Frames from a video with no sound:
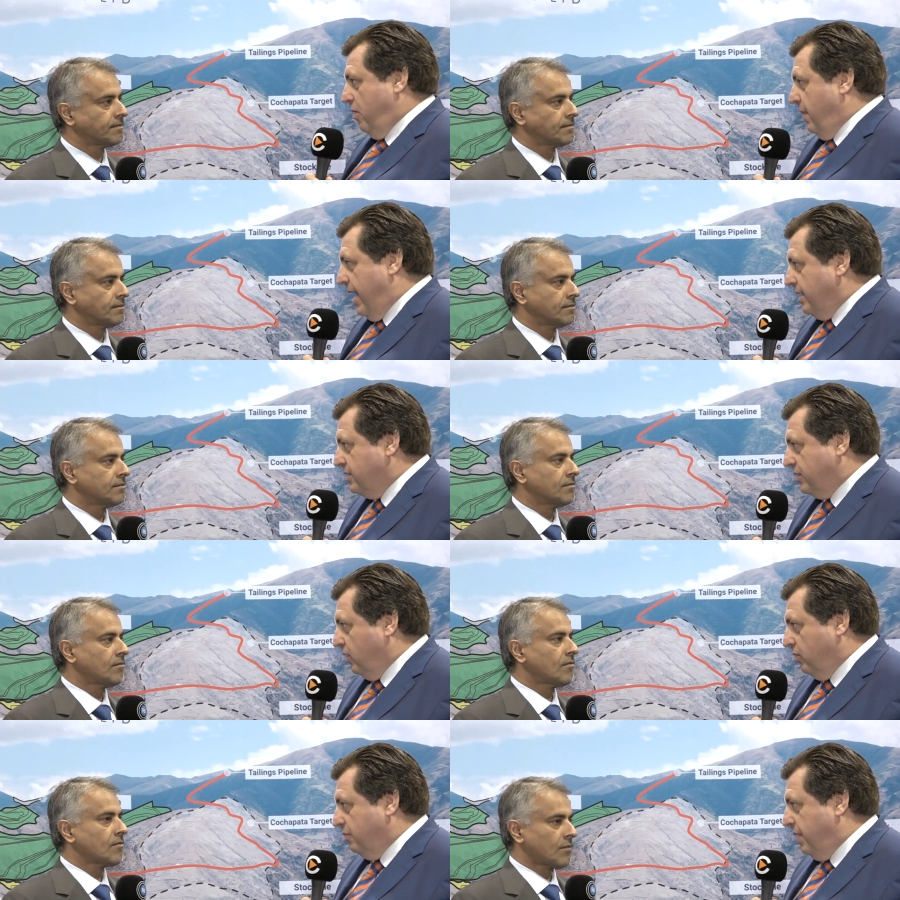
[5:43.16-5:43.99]
Speaker 1: your
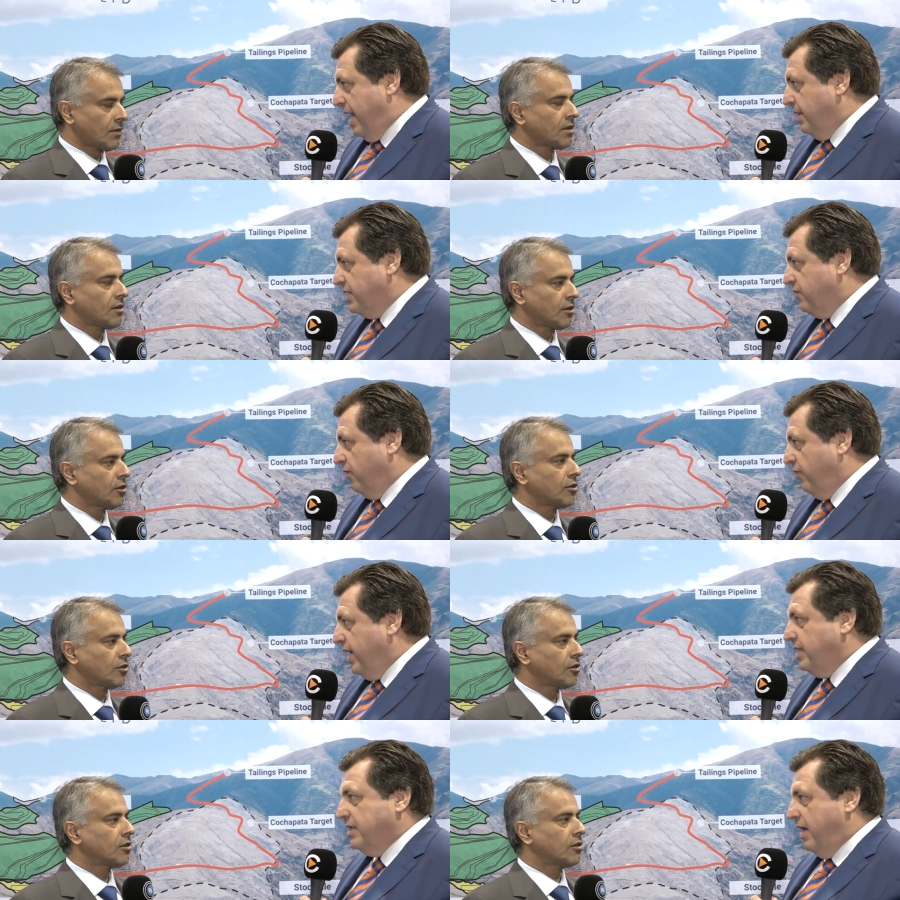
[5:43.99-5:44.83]
milestone payments from
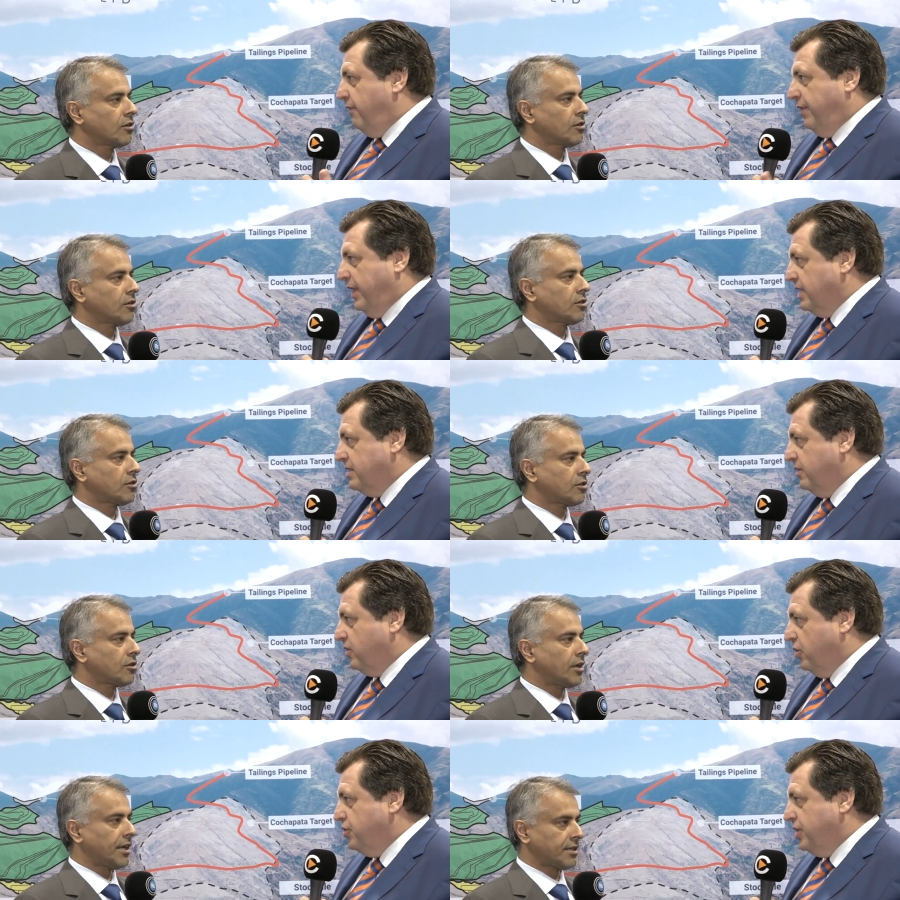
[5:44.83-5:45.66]
Wheaton, everything is
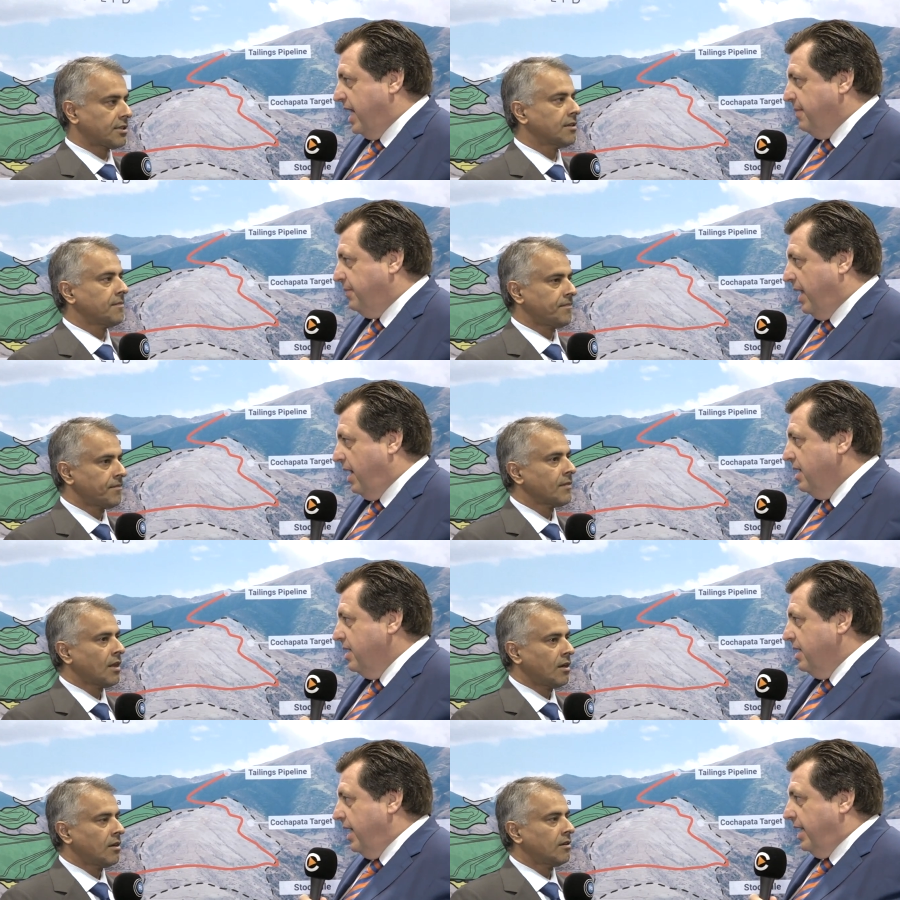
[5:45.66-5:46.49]
in Correct. good shape, yeah?
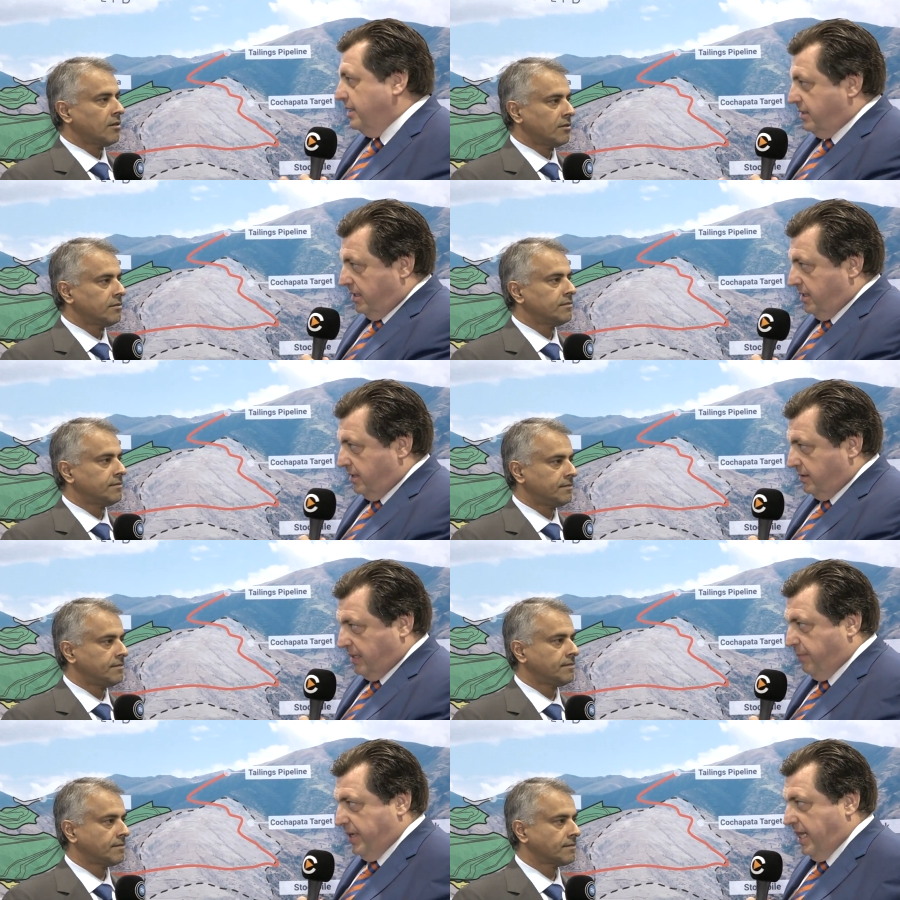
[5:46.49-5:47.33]
And uh, the
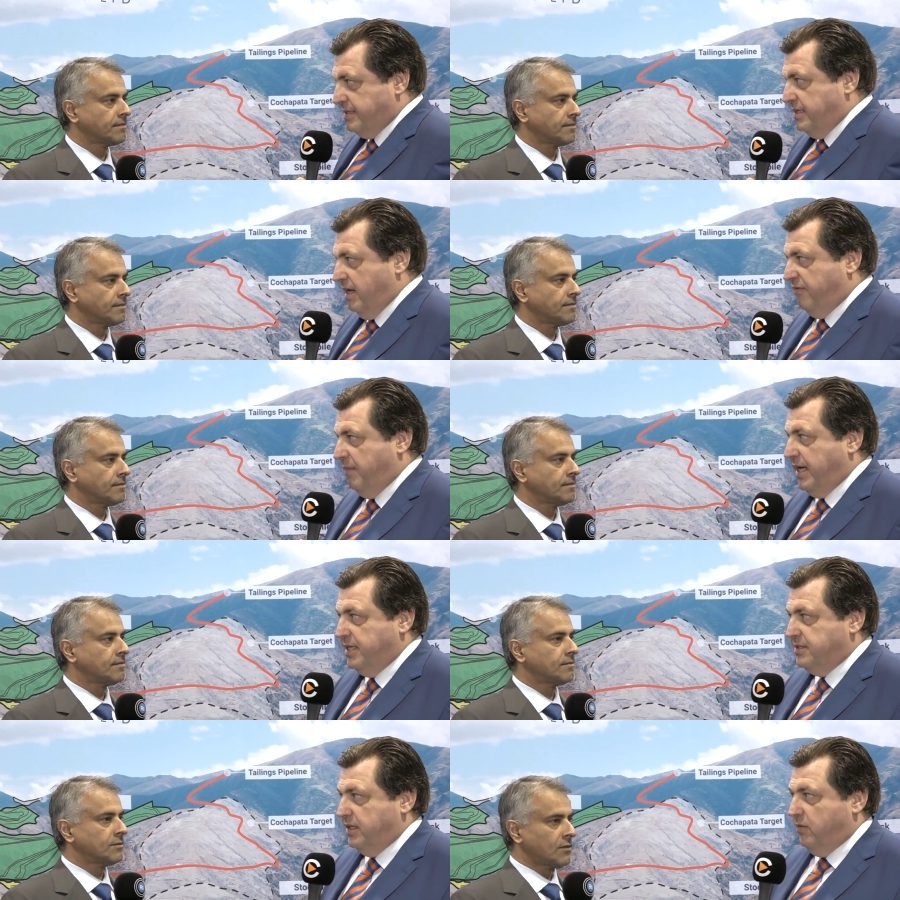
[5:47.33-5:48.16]
company has enough
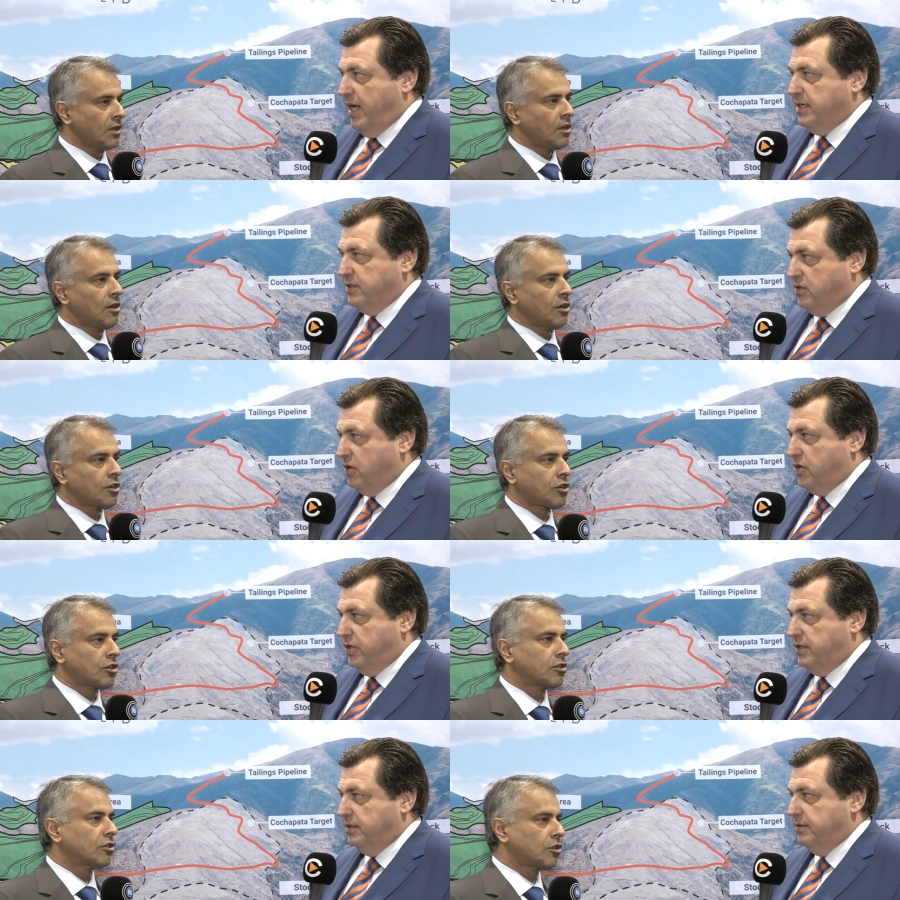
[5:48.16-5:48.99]
money still, right? That's all
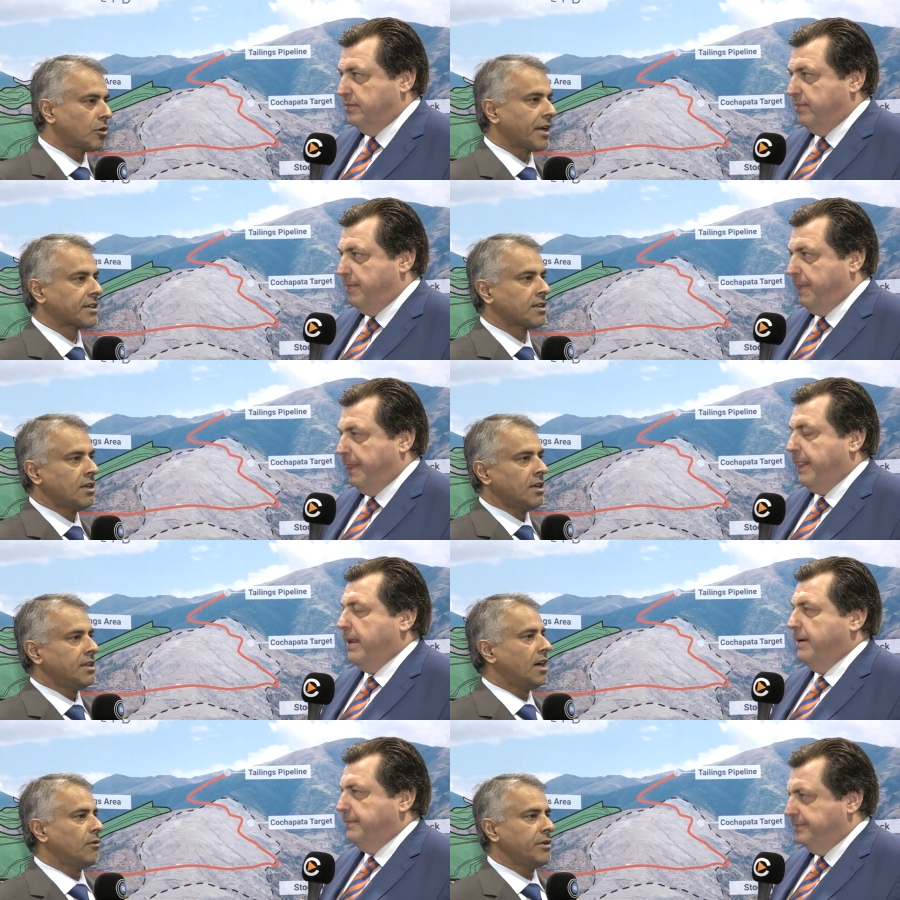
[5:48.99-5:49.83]
good.
Speaker 2: Correct.
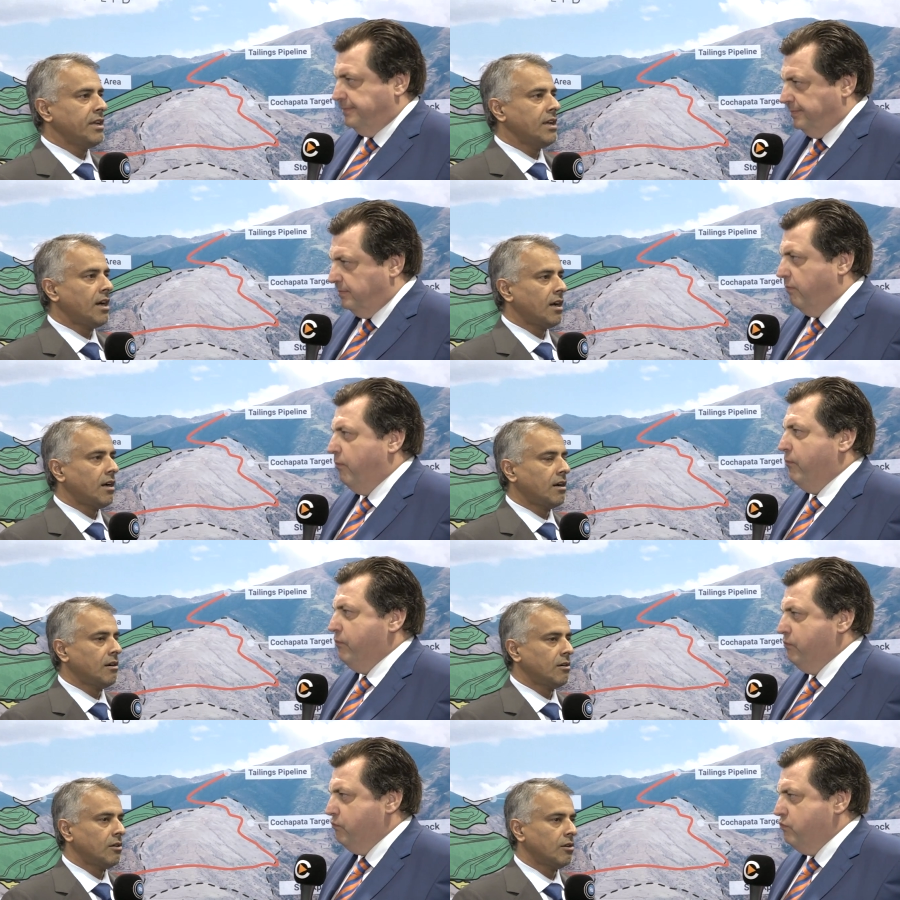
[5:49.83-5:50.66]
Yeah, we,
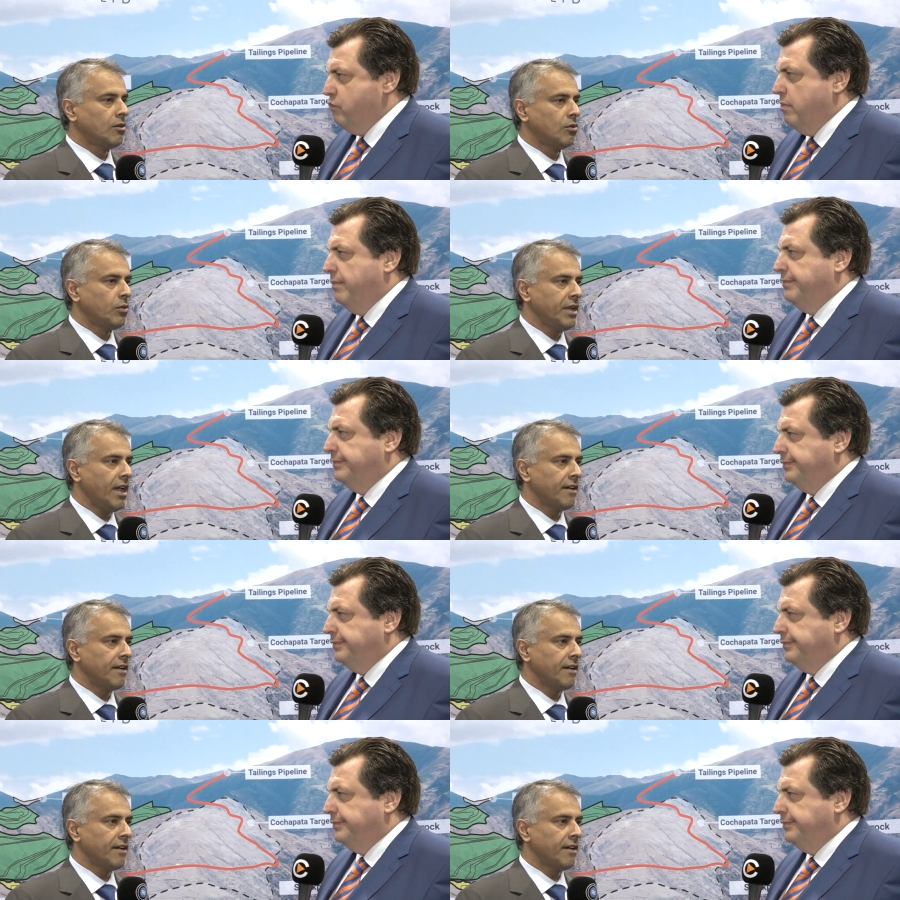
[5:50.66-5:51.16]
uh, we